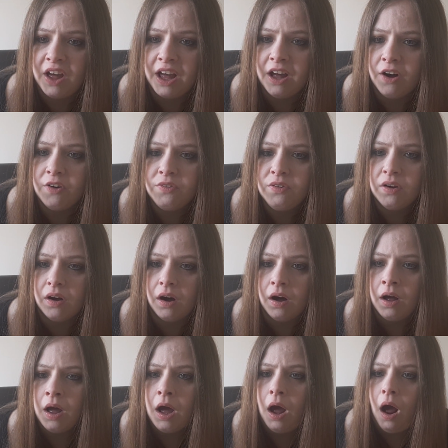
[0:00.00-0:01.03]
they are
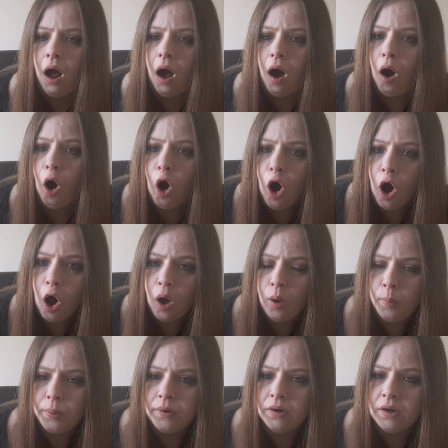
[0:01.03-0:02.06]
not
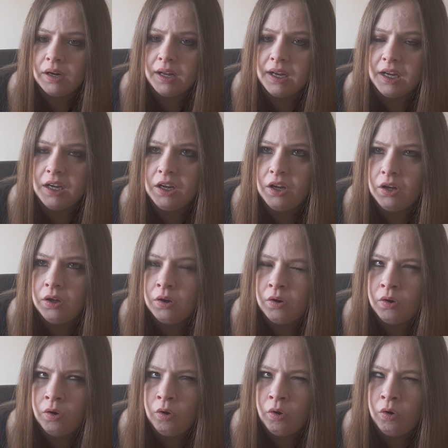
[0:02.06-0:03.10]
openly
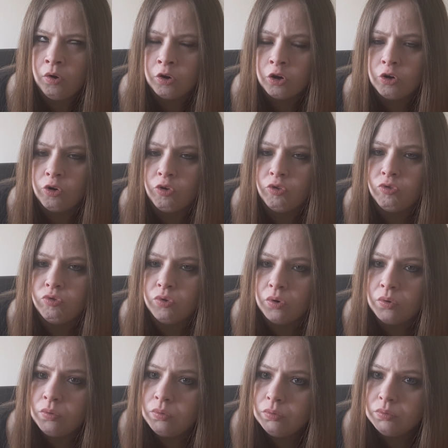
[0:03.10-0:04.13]

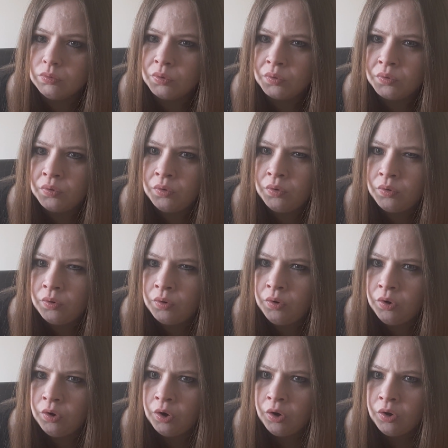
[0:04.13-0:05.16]
cruel
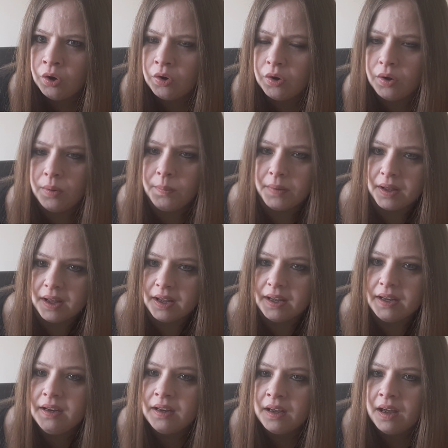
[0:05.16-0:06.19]
to
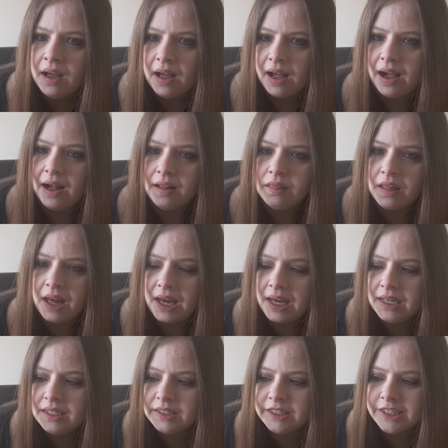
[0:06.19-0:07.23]
me and
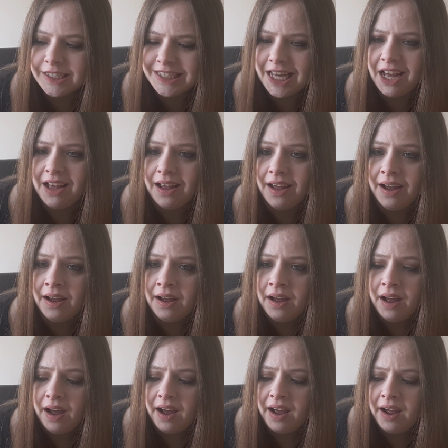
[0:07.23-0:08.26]
they say it
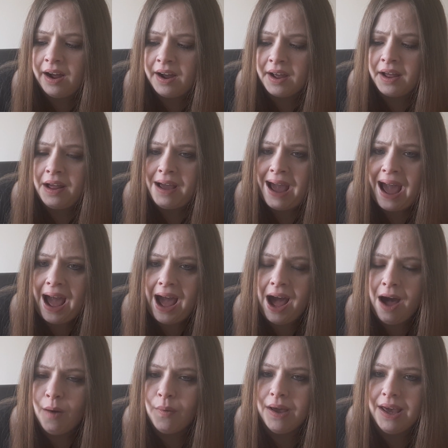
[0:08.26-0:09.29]

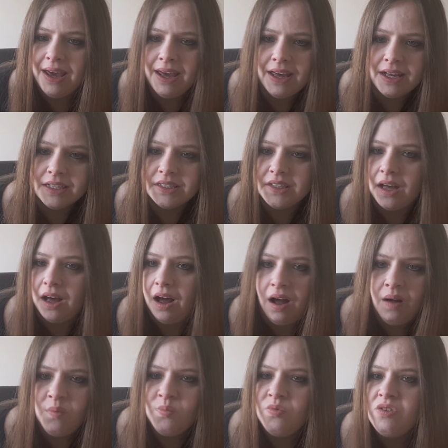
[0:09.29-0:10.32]
how it is.
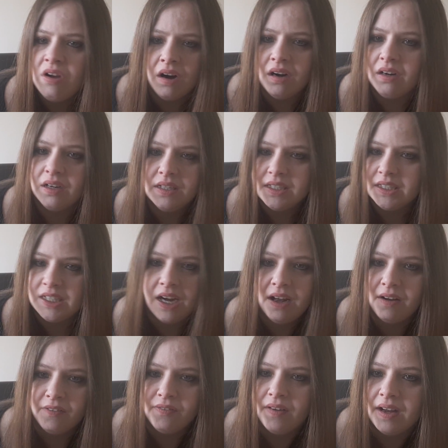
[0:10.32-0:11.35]
I'm not going to
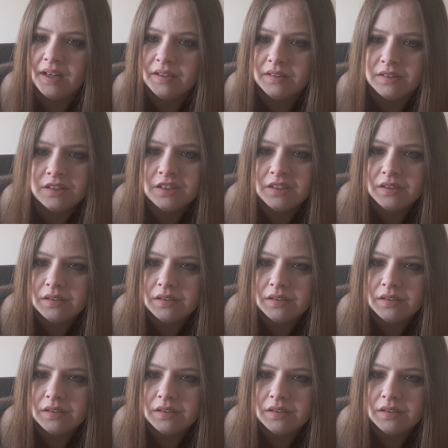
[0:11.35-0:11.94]
take offence.